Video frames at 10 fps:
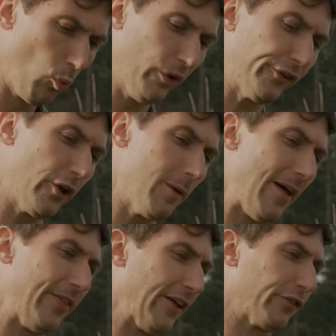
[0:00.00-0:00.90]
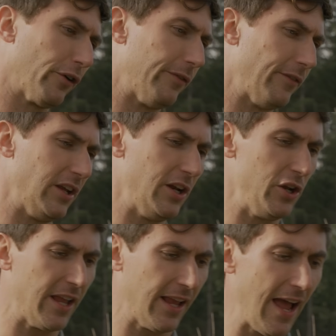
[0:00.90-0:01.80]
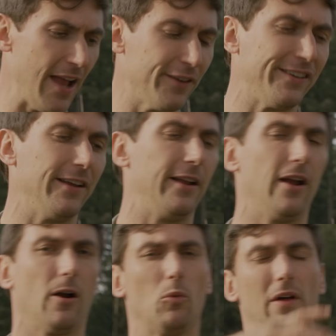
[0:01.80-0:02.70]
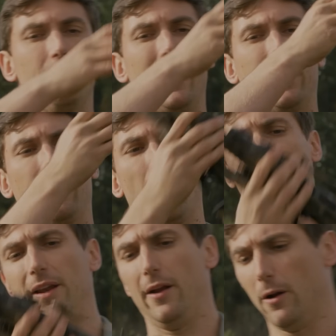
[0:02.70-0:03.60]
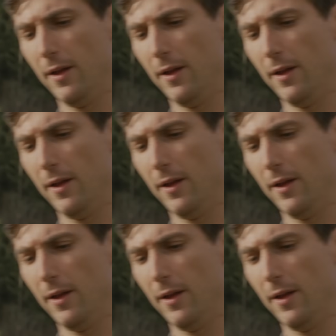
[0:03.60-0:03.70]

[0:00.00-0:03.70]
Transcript: what's good about the SR-15? You can kind of see it here. We'll have Micah come in here